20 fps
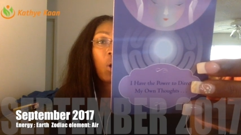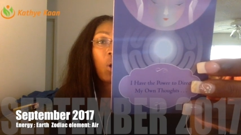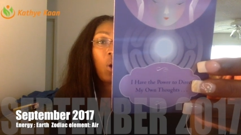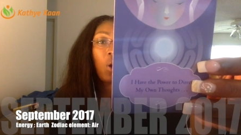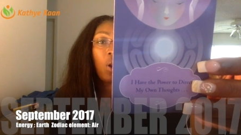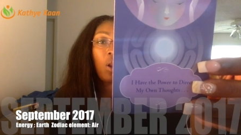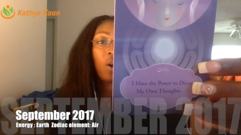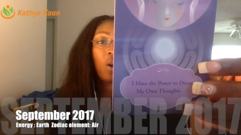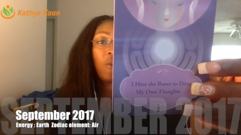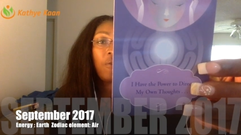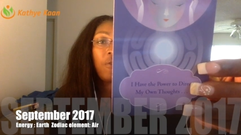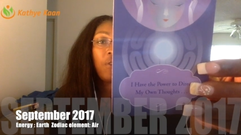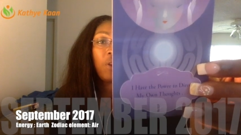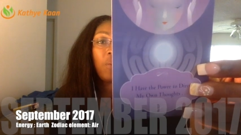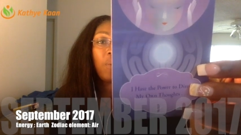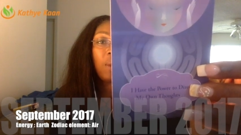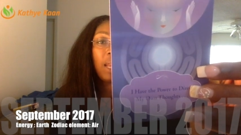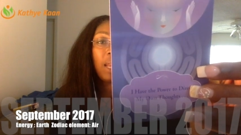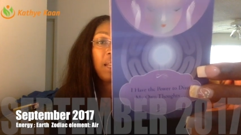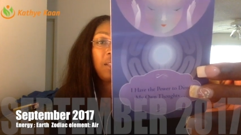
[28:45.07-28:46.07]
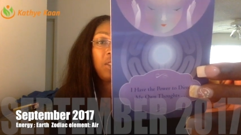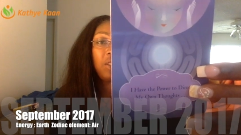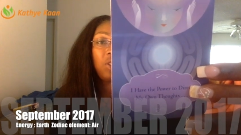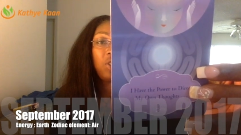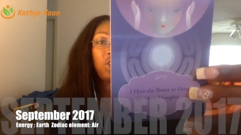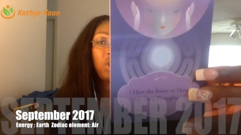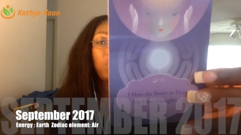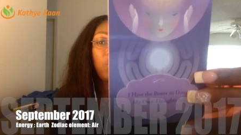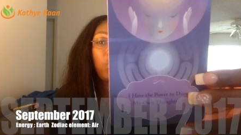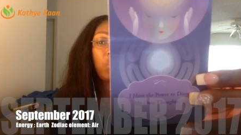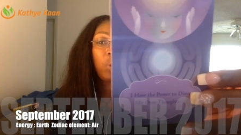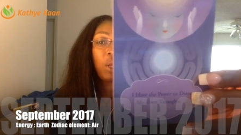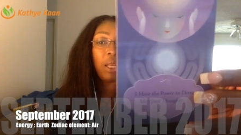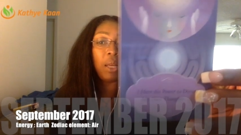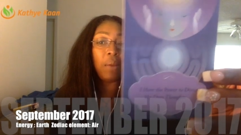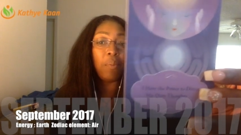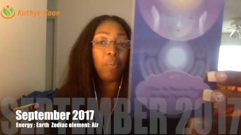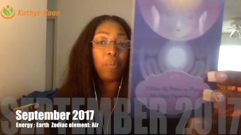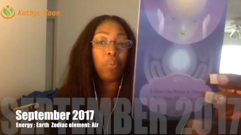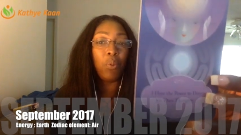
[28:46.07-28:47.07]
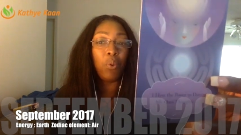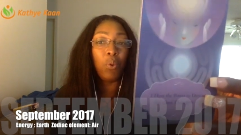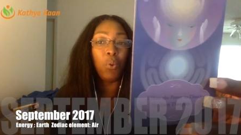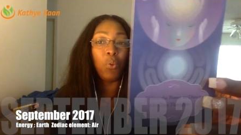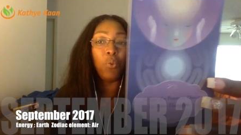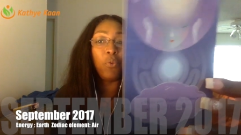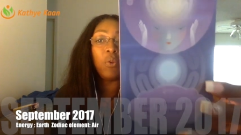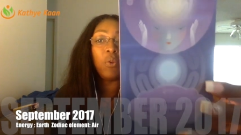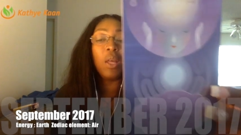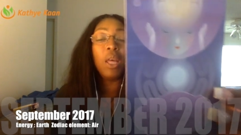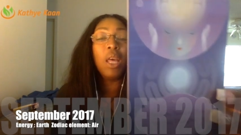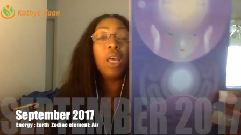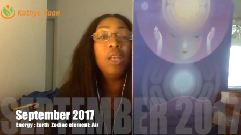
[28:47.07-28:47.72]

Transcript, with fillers: all of your relationship will improve.